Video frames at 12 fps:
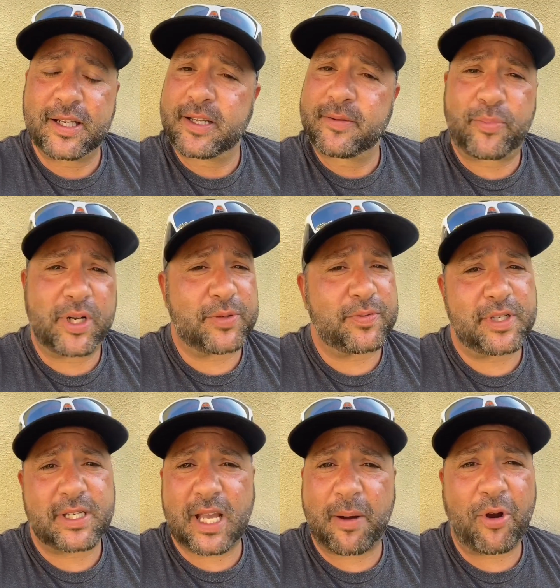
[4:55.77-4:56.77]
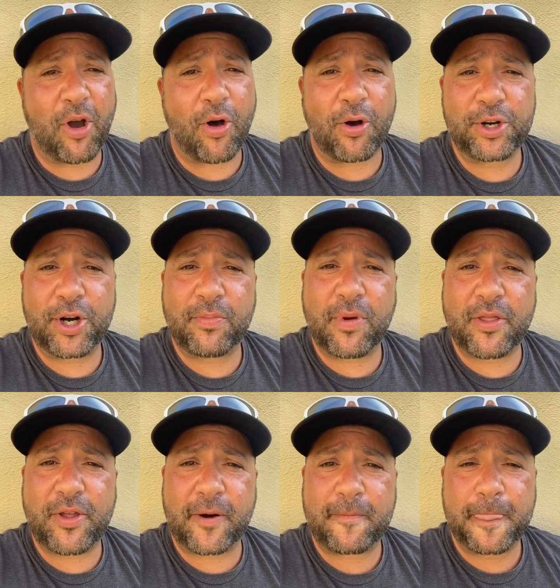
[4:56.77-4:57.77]
Principal says, I'm calling your
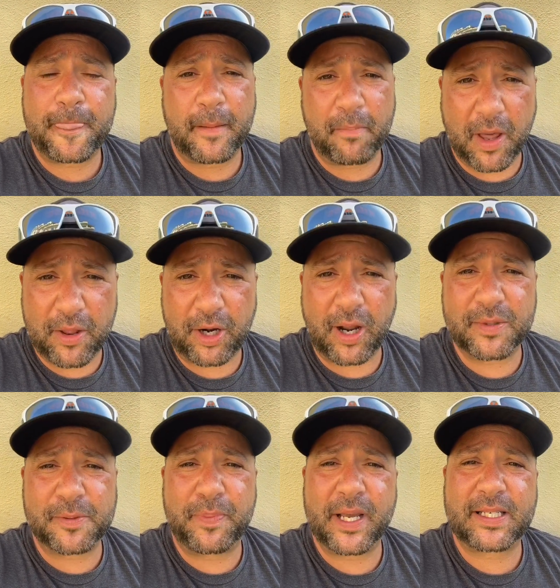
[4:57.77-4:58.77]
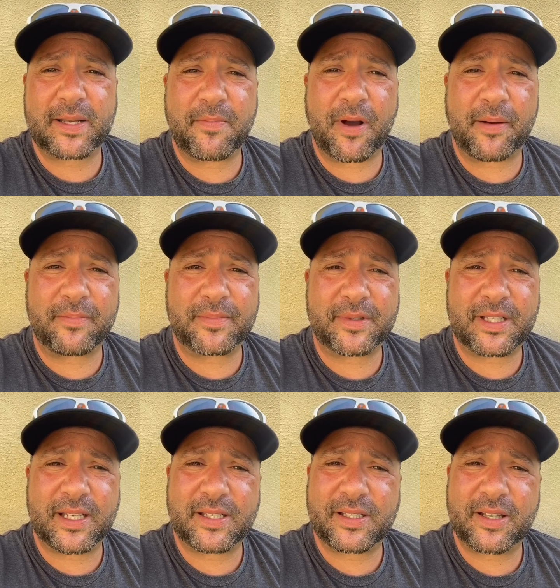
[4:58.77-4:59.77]
mother. Mother comes and picks him up and
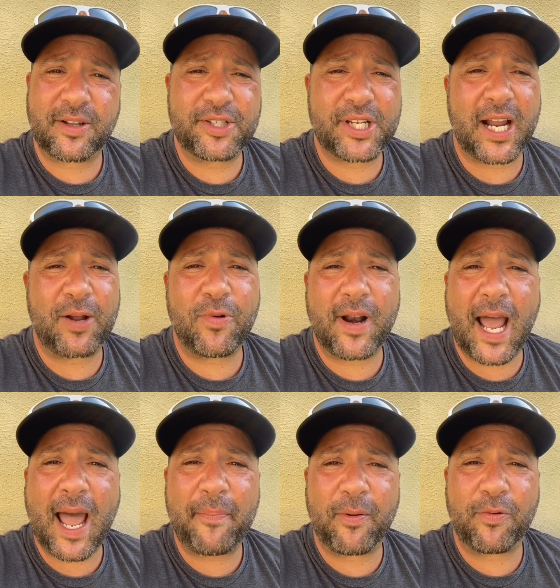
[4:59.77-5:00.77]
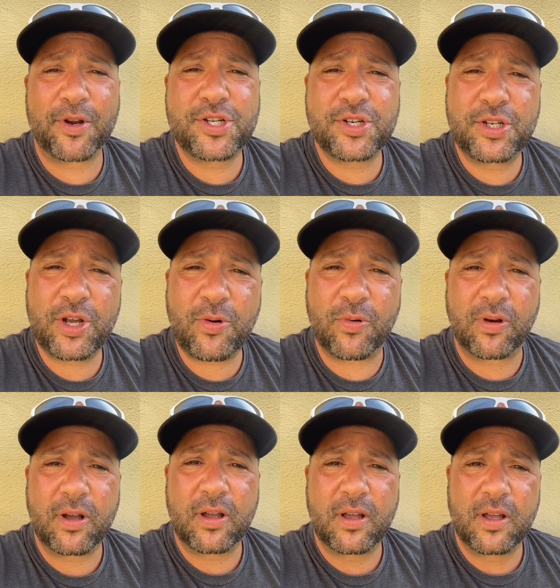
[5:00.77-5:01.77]
says, "Little Johnny, what happened? What'd you do?"
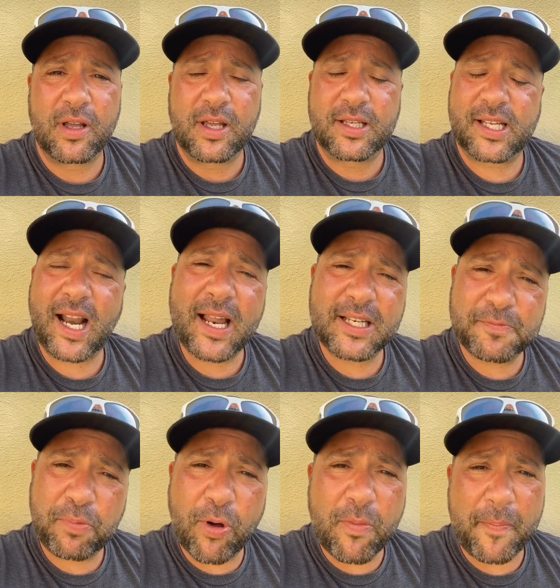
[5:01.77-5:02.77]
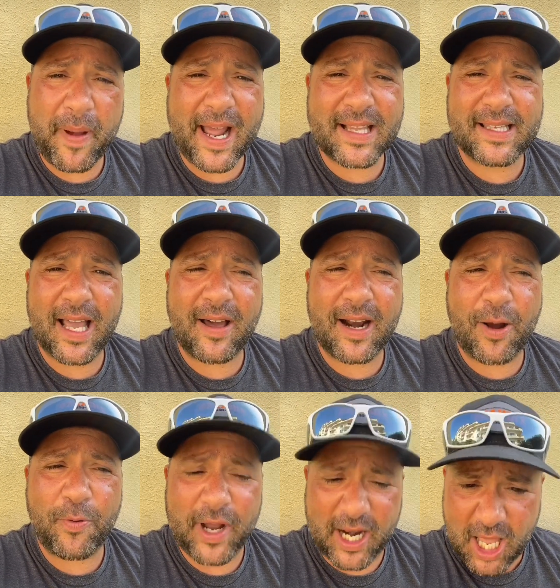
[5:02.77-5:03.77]
He said, "I just pulled my pants down. I went,